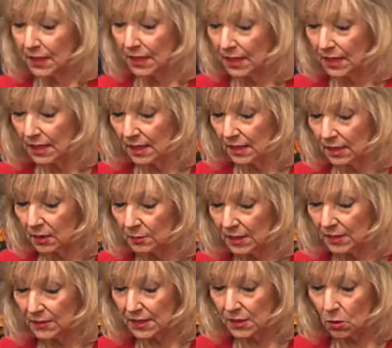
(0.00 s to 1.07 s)
A little bit
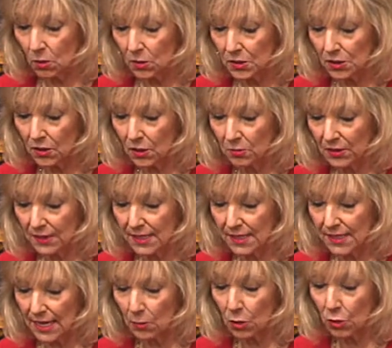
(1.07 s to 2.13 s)
of this coleslaw with the
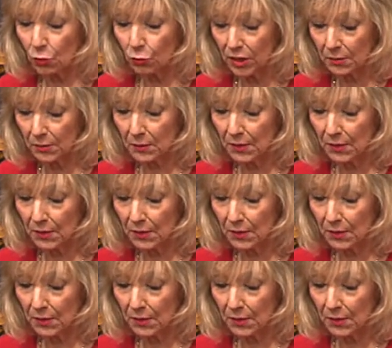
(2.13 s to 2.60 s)
sour cream and